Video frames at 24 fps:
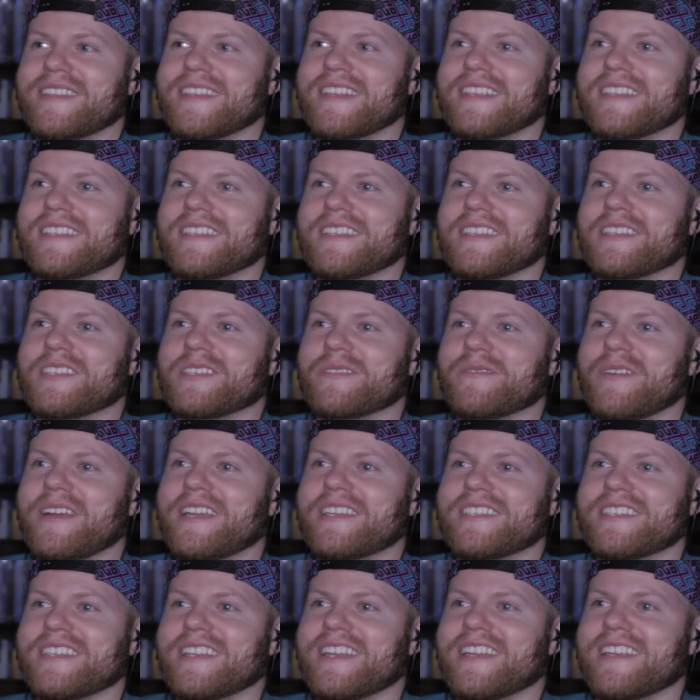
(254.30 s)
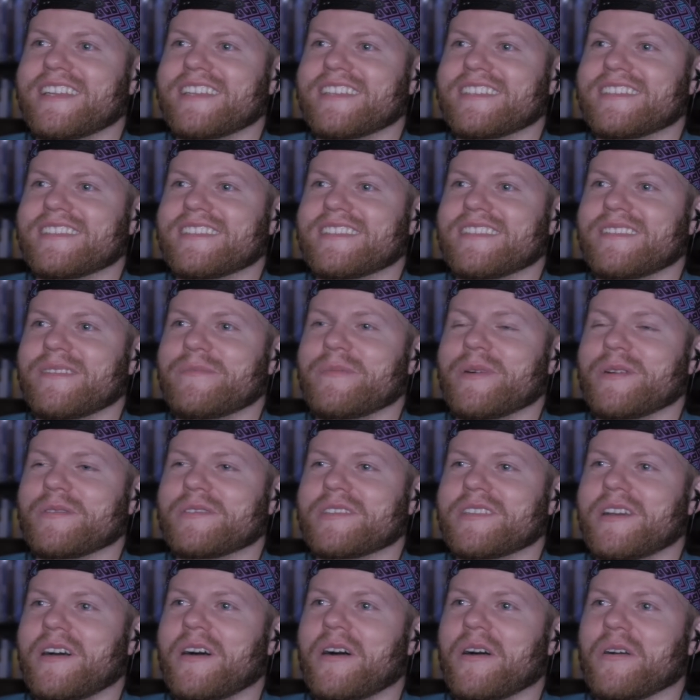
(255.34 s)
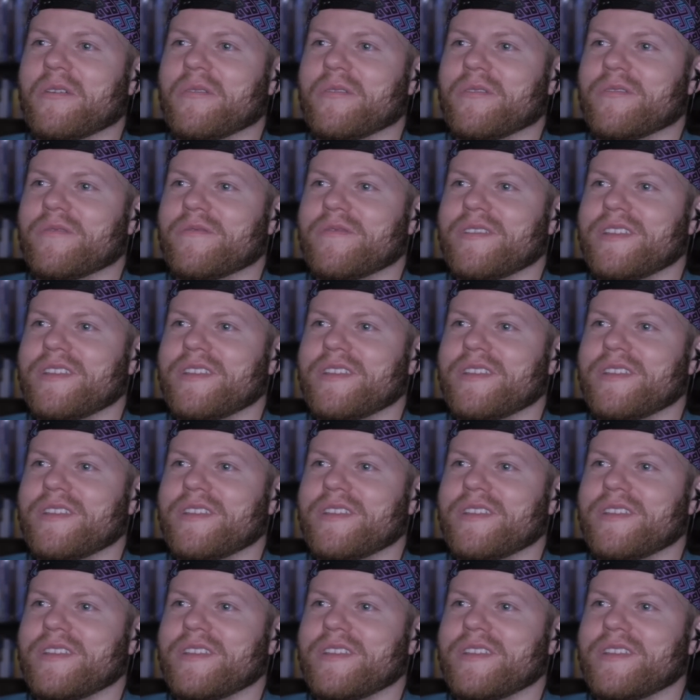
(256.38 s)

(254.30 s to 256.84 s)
in this situation, and it's the most awkward